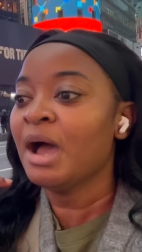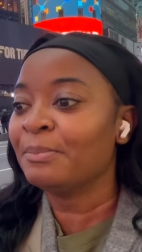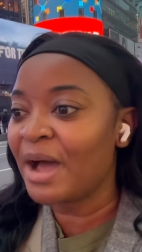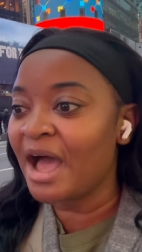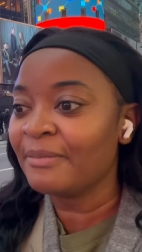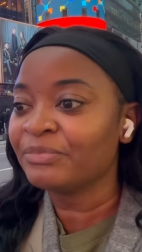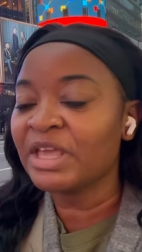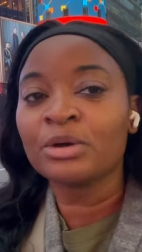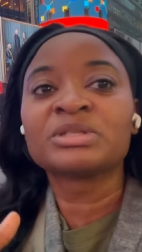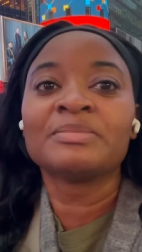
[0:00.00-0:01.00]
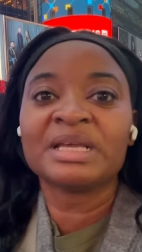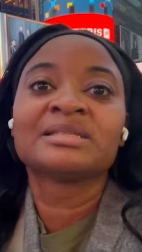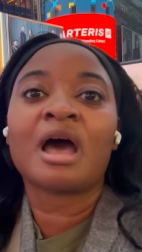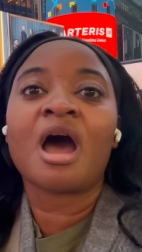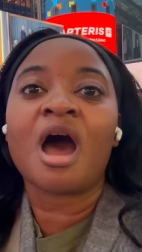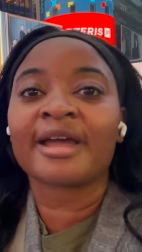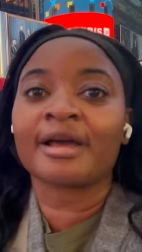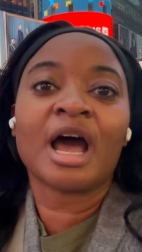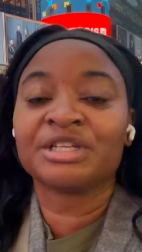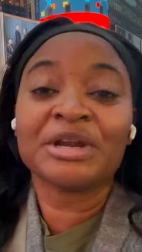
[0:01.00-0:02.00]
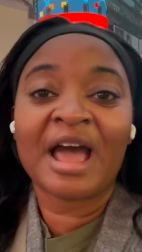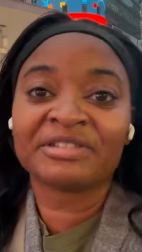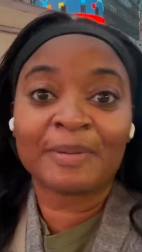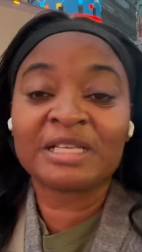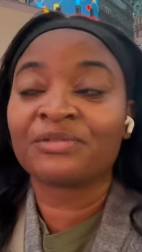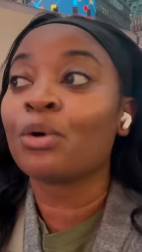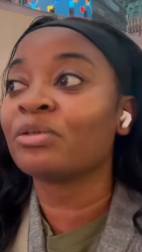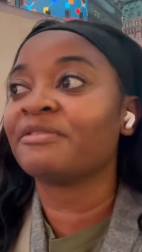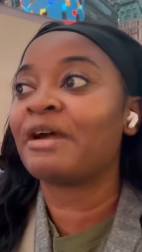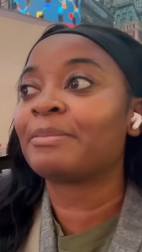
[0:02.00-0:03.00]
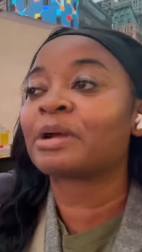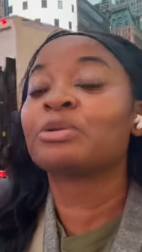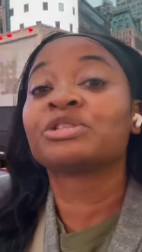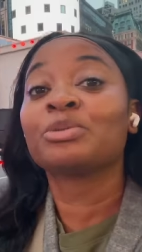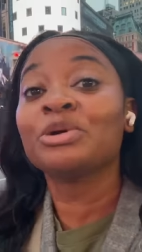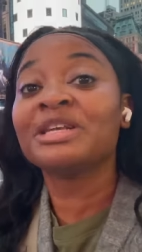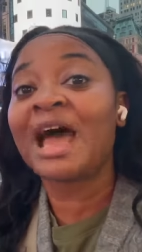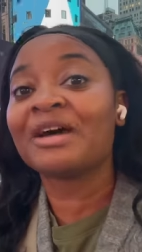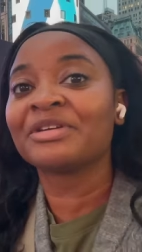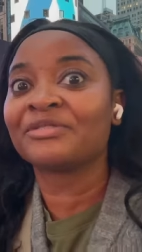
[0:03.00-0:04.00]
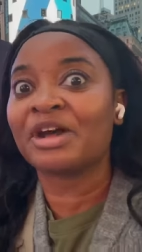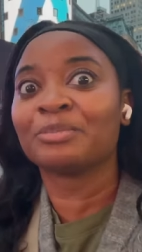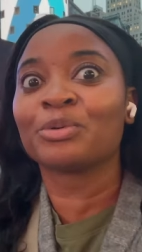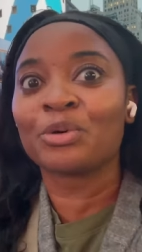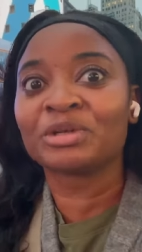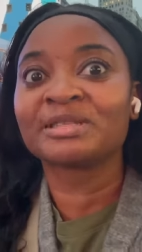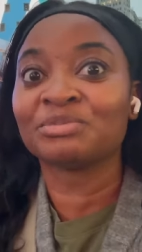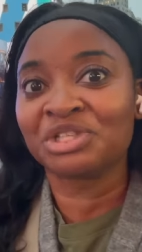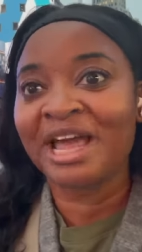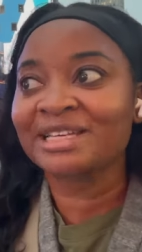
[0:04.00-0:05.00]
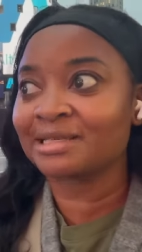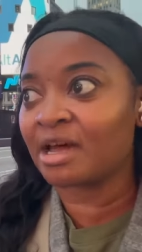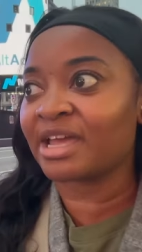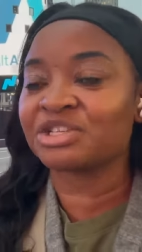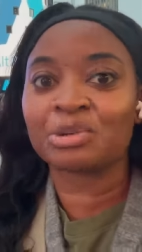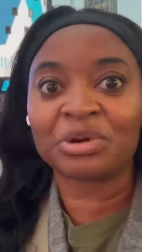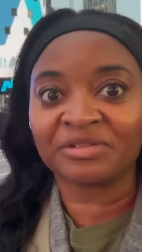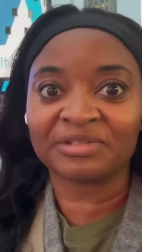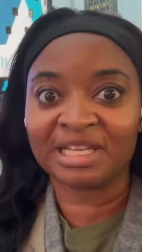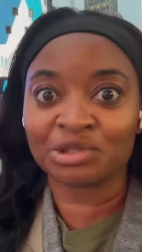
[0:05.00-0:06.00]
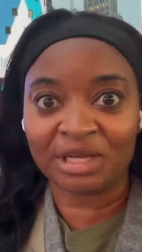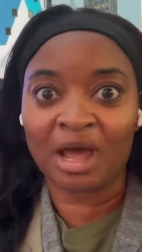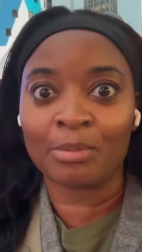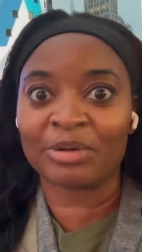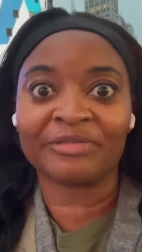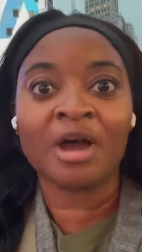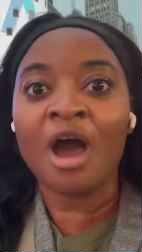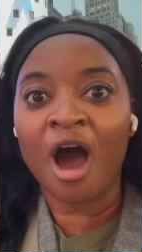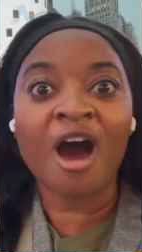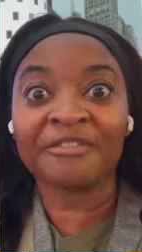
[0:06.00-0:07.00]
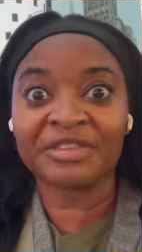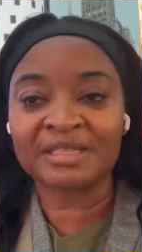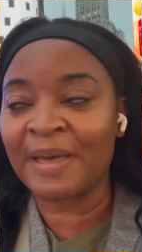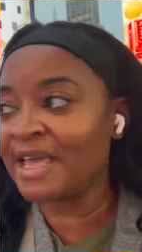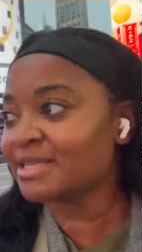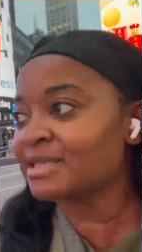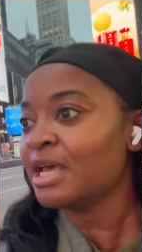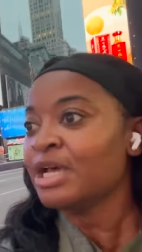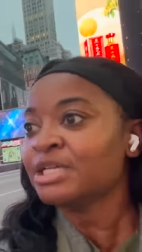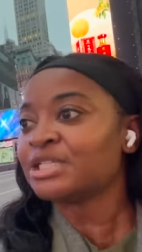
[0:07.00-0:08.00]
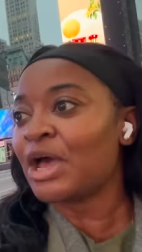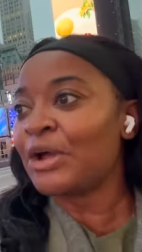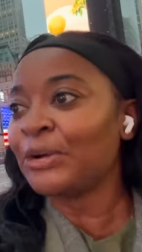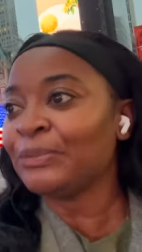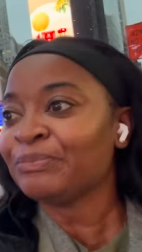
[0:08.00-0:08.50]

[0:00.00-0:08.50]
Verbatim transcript: but it also means I, I, don't have space for all the fabric, which I would have if I had brought some checked luggage. I would have literally come with half the space. So